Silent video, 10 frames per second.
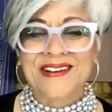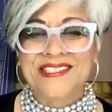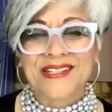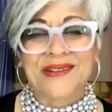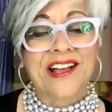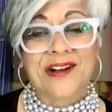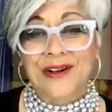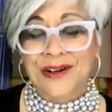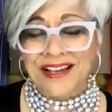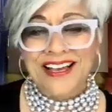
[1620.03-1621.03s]
Also, I
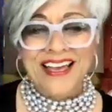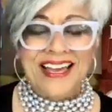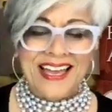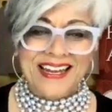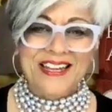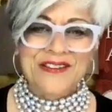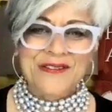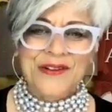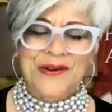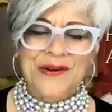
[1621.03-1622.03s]
cook Indian
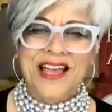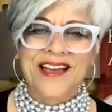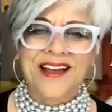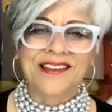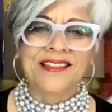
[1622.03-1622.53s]
food and I